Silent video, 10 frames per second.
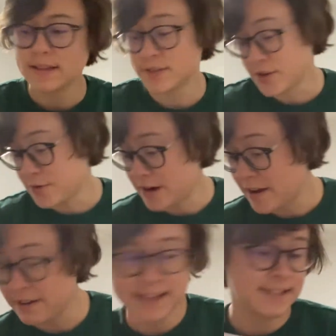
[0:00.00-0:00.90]
So
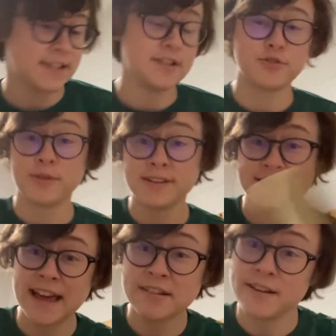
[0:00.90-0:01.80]
now I get to cross
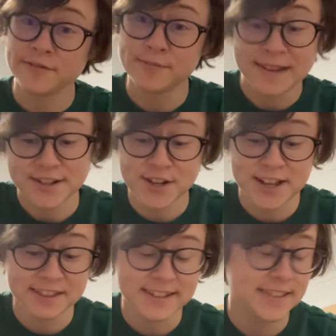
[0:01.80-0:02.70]
that off of my
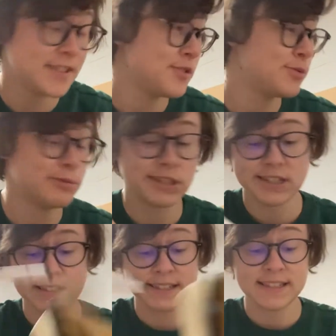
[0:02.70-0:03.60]
checklist, which
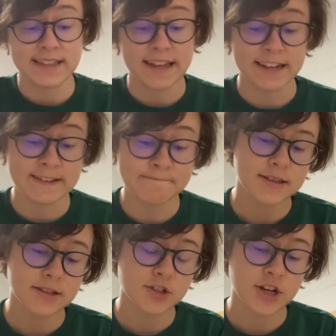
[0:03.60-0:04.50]
is exciting.
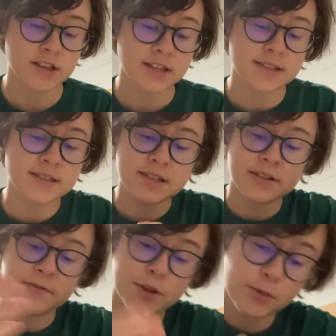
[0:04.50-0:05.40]
This checklist
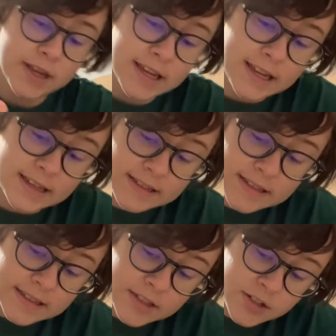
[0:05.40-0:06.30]
for the week
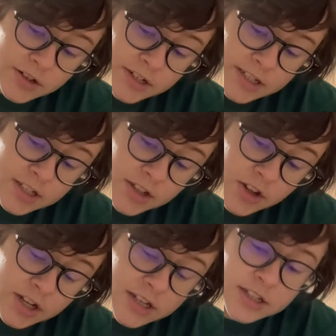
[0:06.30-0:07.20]
is starting to
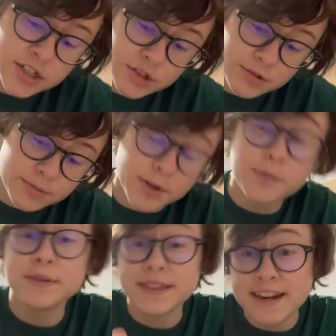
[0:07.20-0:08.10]
look doable,
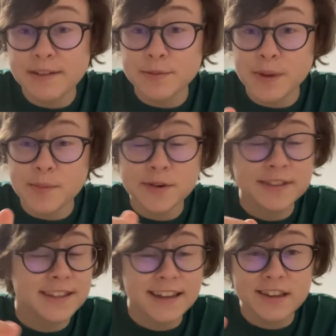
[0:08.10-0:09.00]
but then I remember
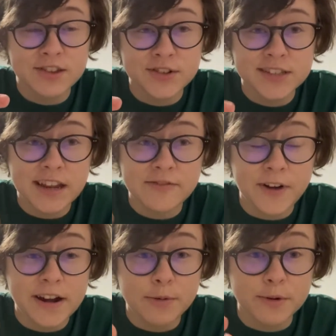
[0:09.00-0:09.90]
that like Thursday and
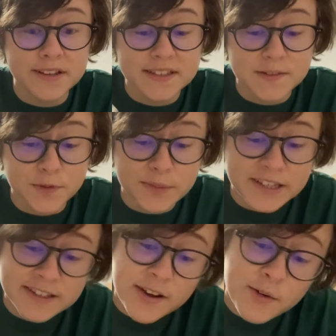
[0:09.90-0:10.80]
Friday won't exist for
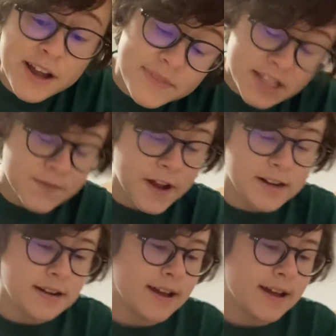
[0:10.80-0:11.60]
me. So that's fine.